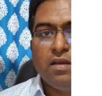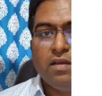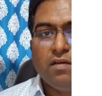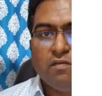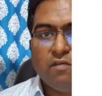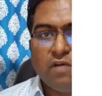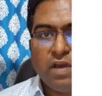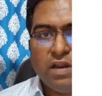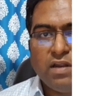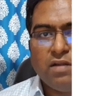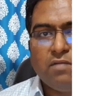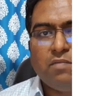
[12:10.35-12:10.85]

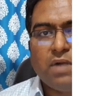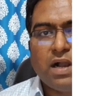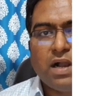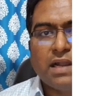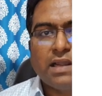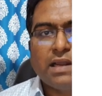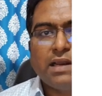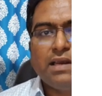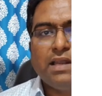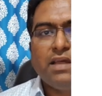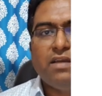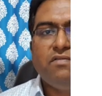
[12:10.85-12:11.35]
where in
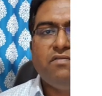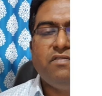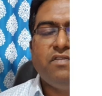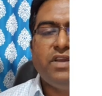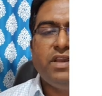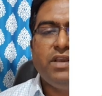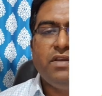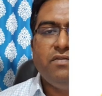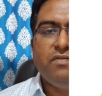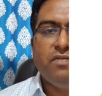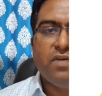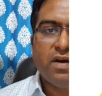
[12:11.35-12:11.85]
marketing
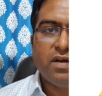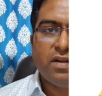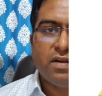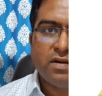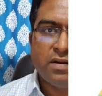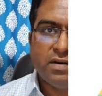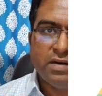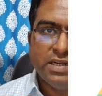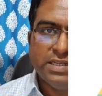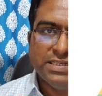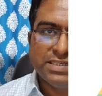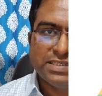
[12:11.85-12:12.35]
we were
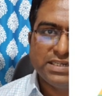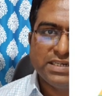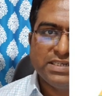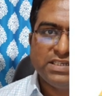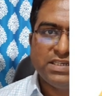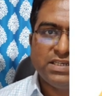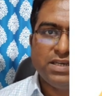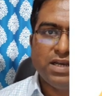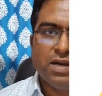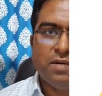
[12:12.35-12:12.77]
discussing